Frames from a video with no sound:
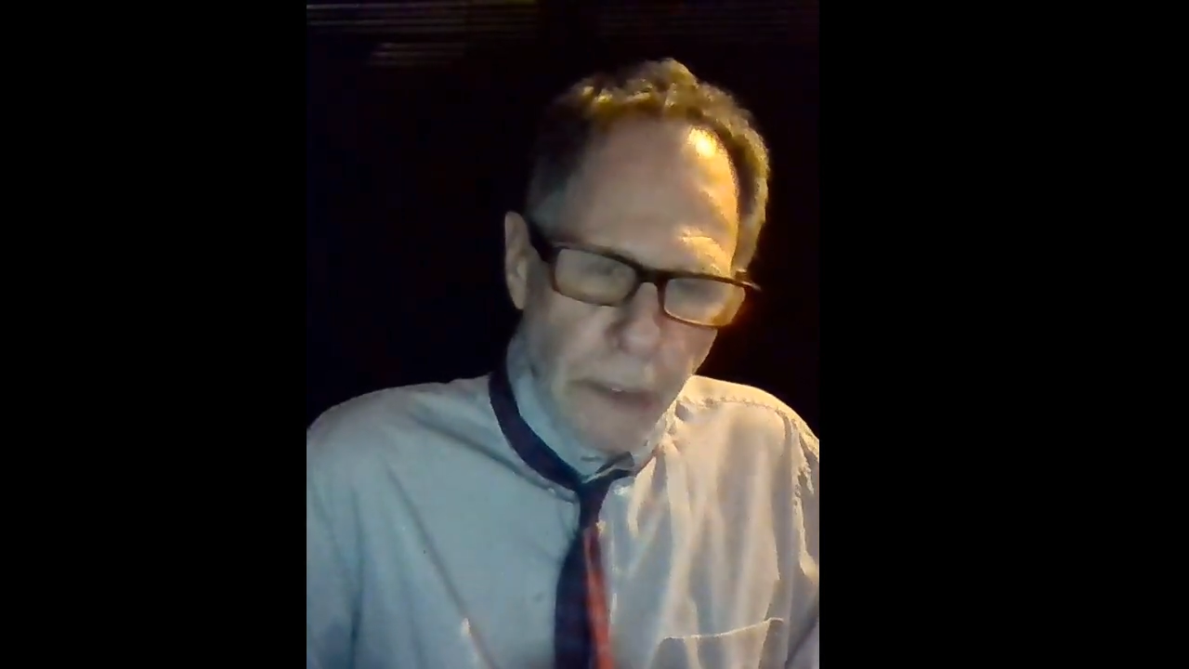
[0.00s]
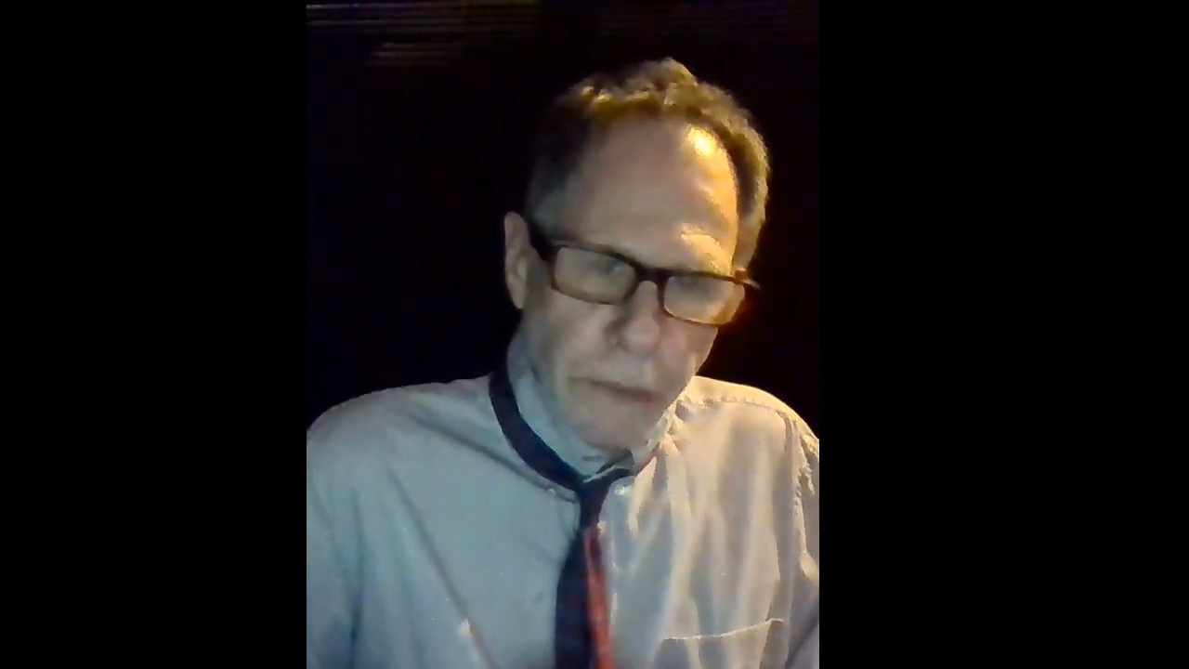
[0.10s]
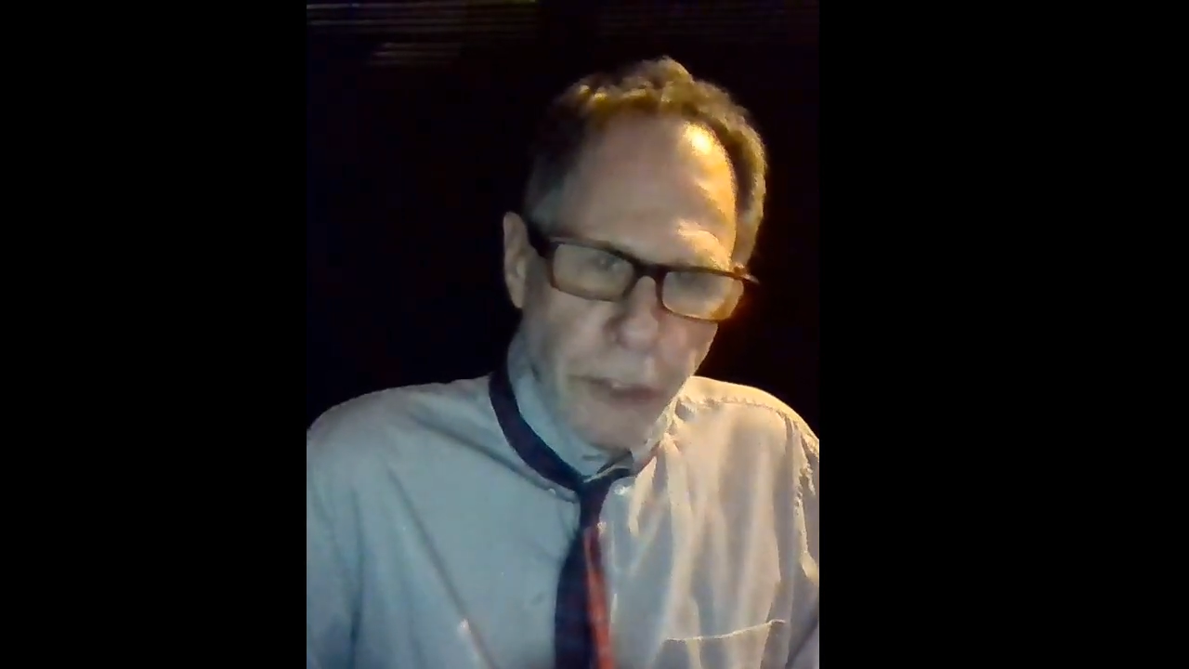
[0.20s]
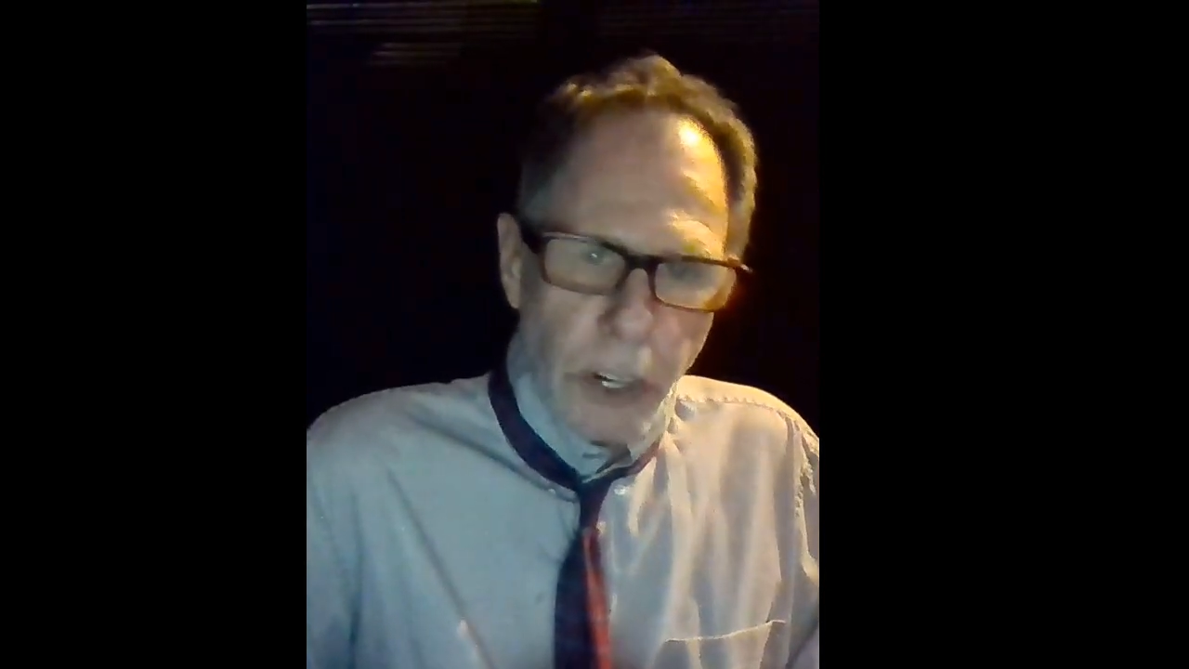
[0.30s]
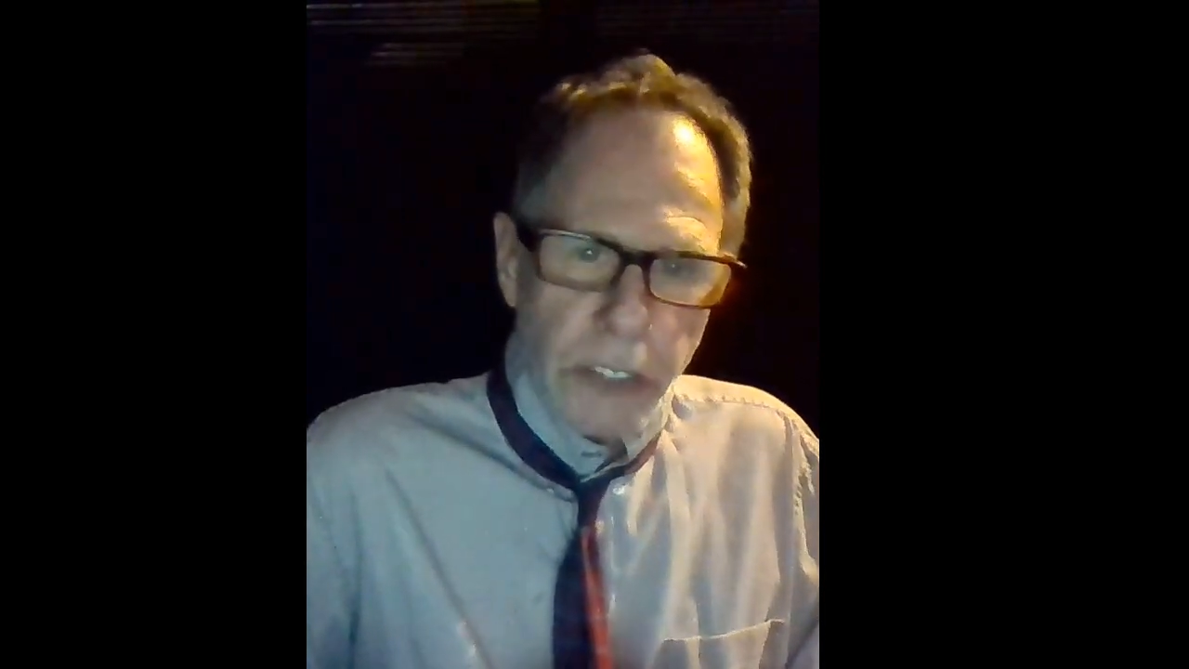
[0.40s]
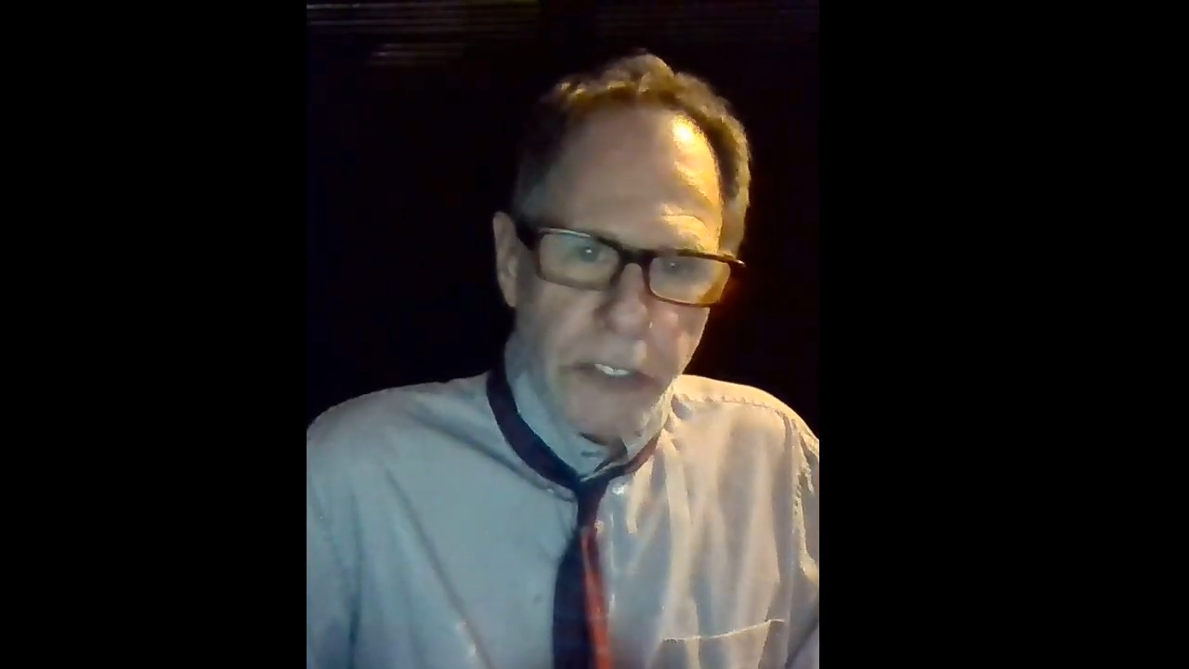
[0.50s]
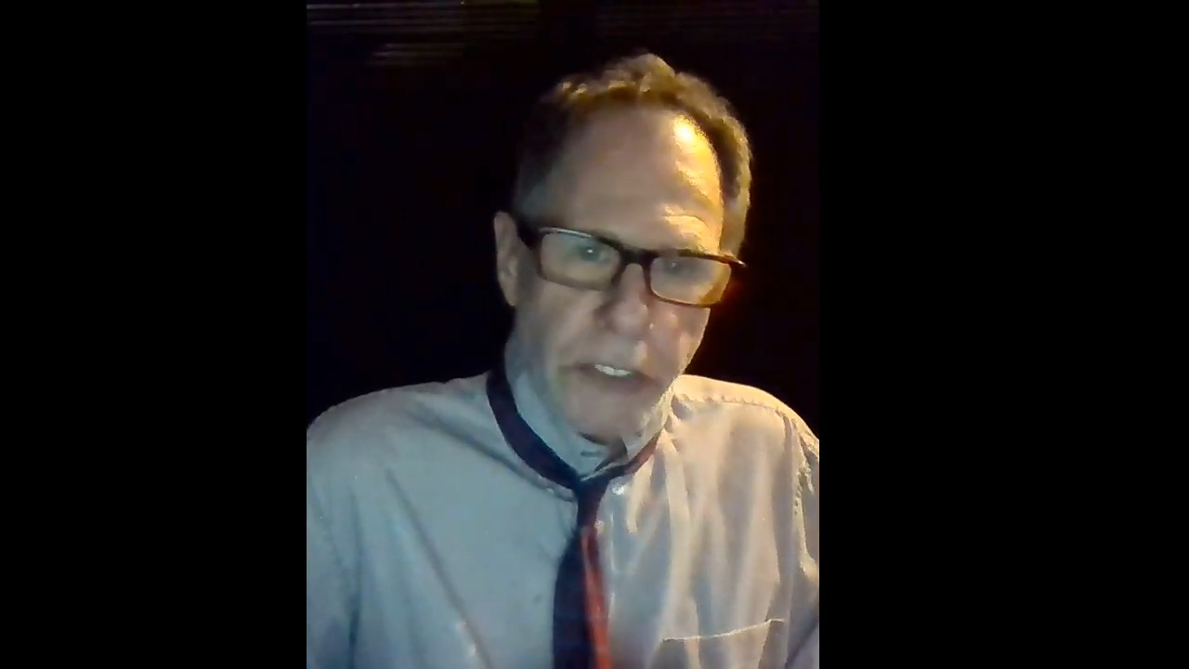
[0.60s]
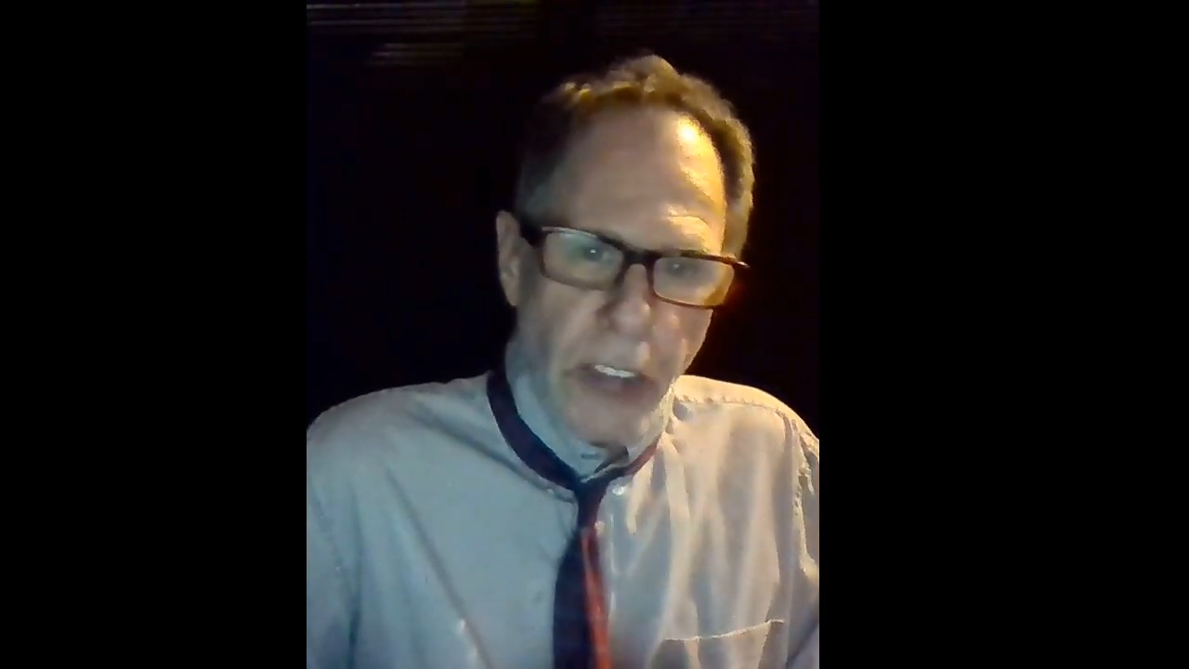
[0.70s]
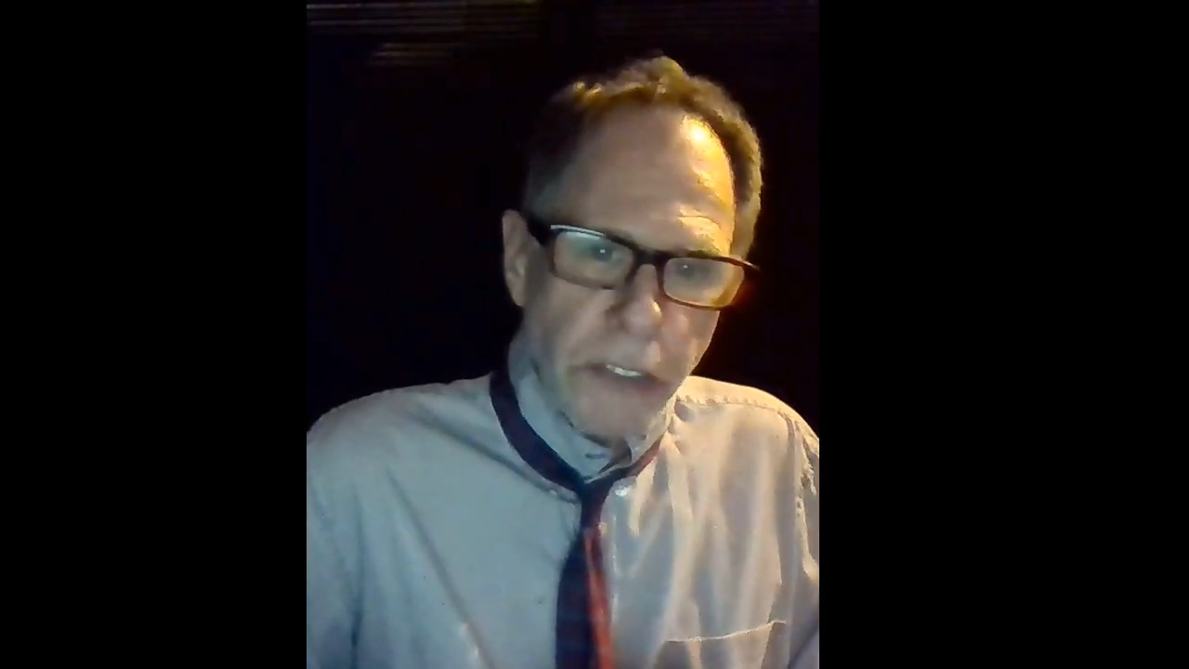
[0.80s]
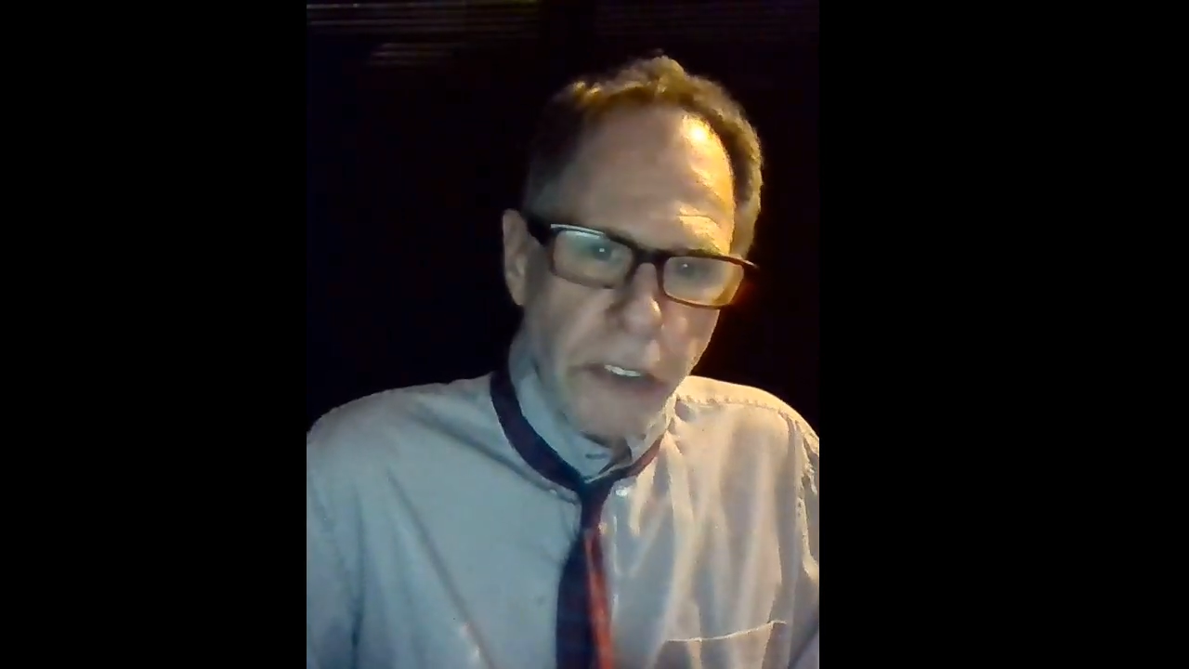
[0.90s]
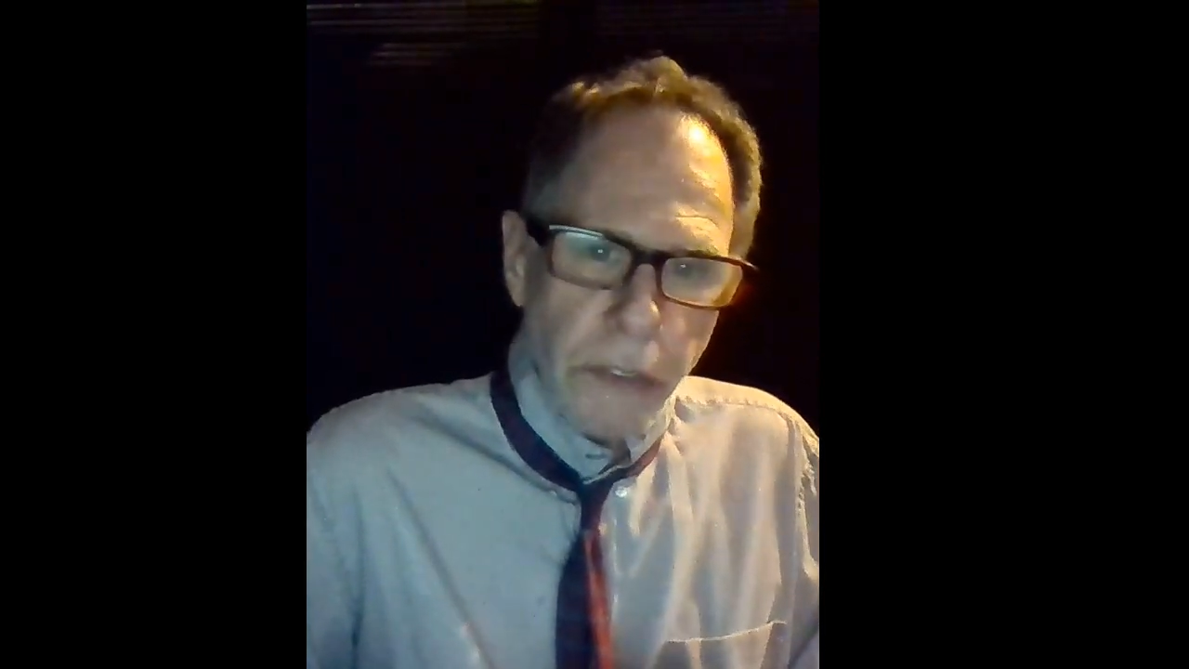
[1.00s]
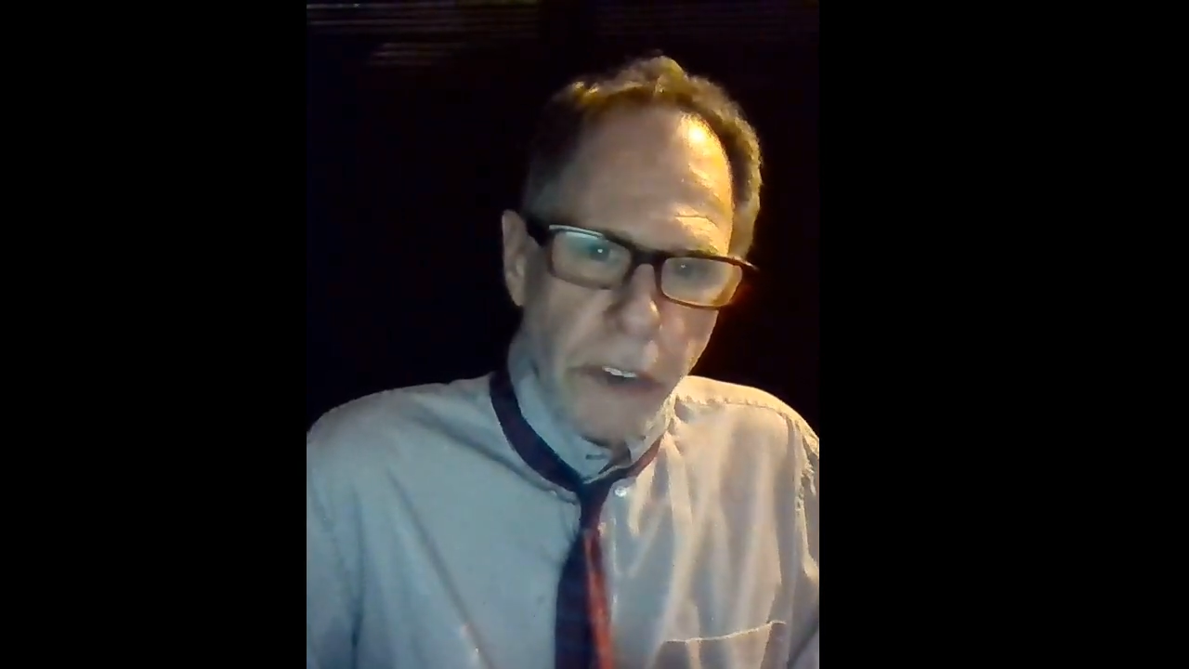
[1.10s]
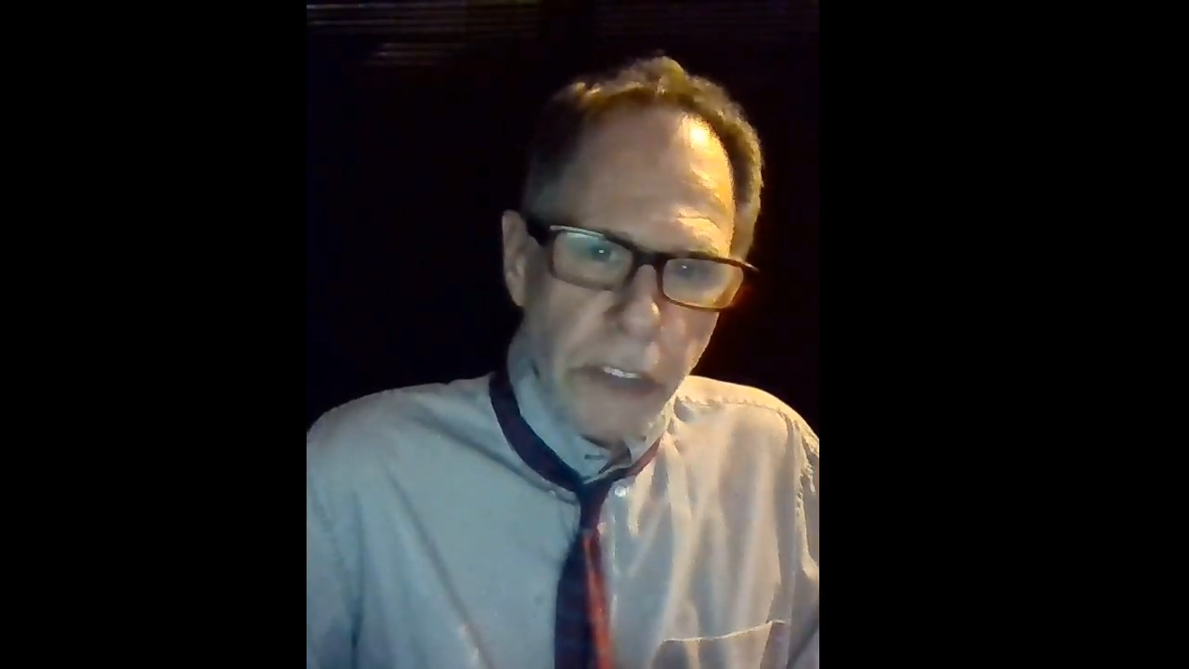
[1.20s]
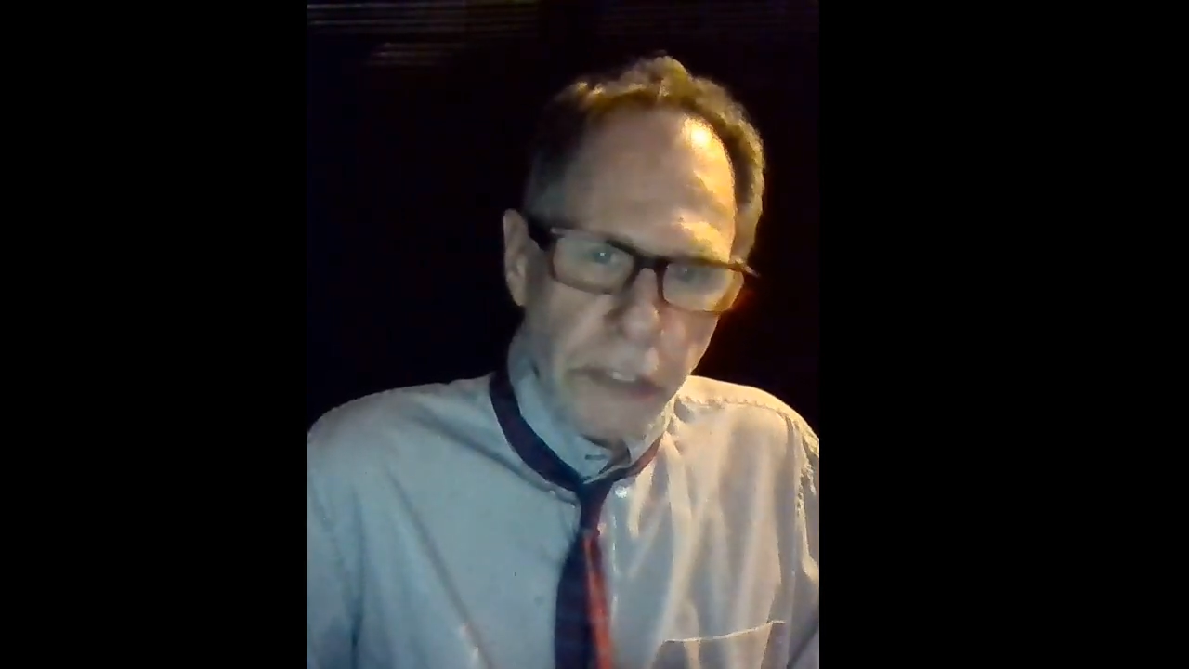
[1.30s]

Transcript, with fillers: After extensive